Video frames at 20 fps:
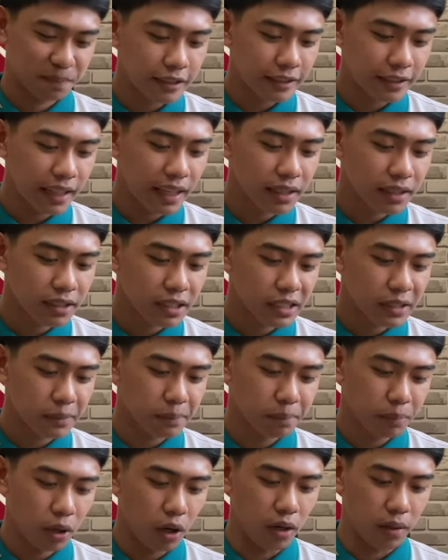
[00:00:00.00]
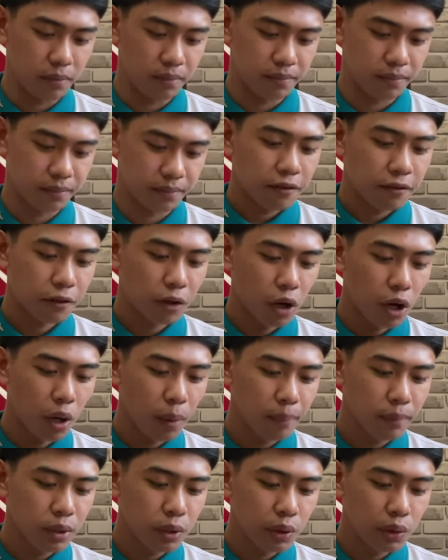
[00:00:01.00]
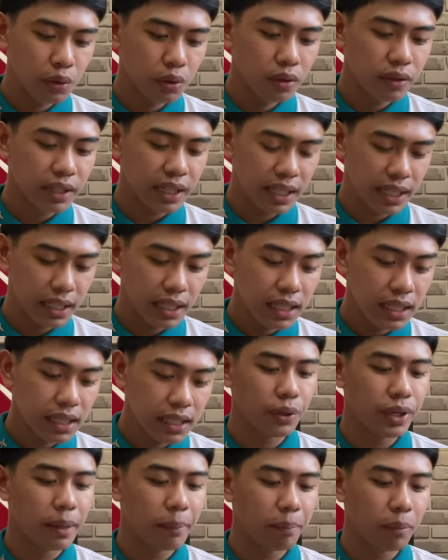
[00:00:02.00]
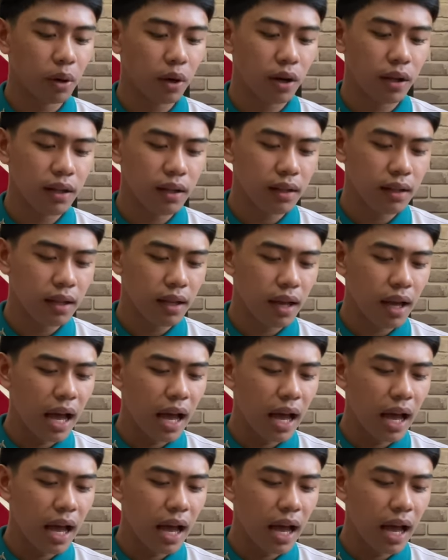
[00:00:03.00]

next po. From Yuri, via Paul.